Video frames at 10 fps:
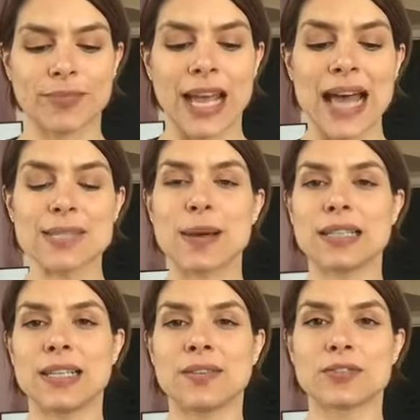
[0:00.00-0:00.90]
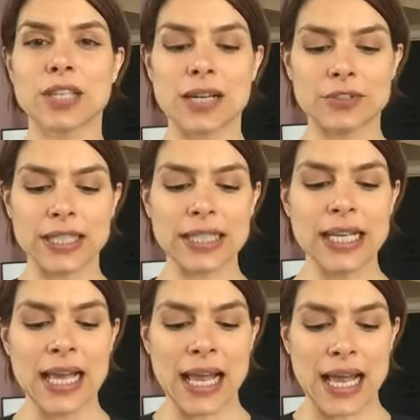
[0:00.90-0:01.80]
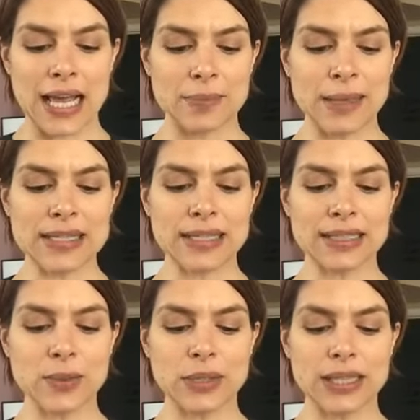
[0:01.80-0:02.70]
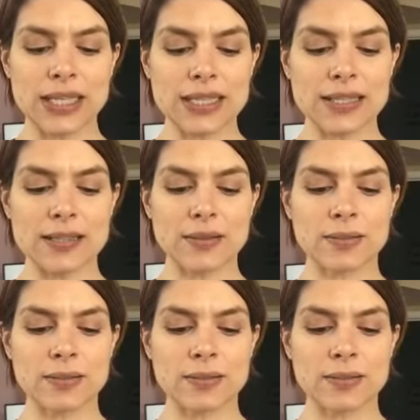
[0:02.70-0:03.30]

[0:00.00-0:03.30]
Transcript: aspect of recovery. And basically what this